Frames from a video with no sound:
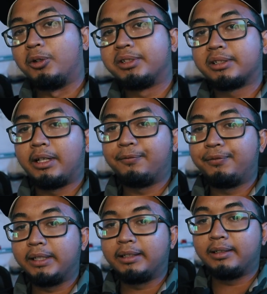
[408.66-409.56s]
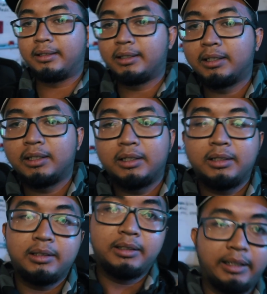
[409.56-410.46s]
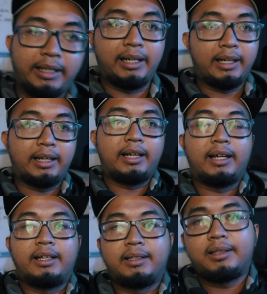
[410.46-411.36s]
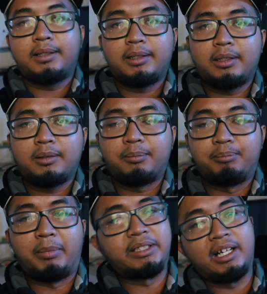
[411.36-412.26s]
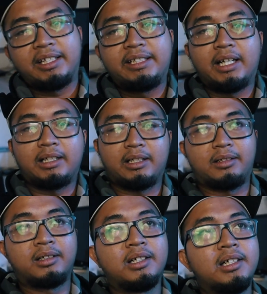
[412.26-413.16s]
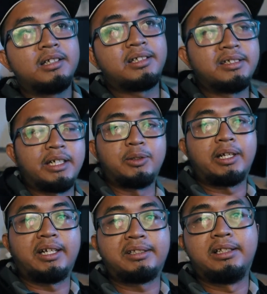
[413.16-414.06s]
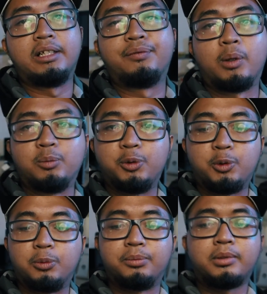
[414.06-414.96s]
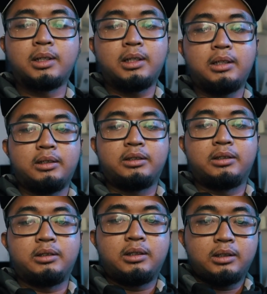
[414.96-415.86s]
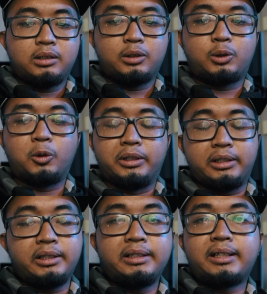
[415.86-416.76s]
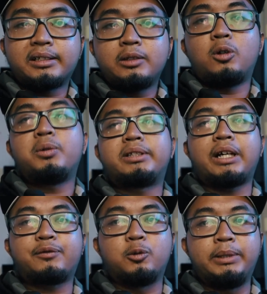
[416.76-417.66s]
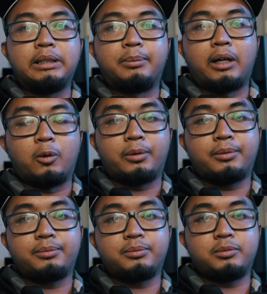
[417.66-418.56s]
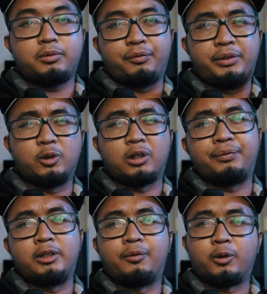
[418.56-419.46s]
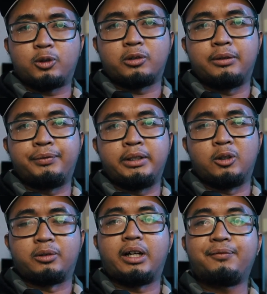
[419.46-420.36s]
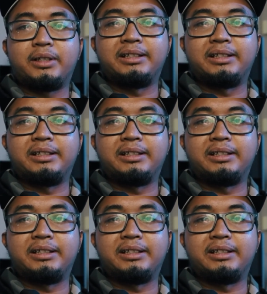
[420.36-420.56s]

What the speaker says: your Instagram feed, and banyak lagi lah yang things that you can actually learn from YouTube. So it doesn't always have to be about videography or photography or graphic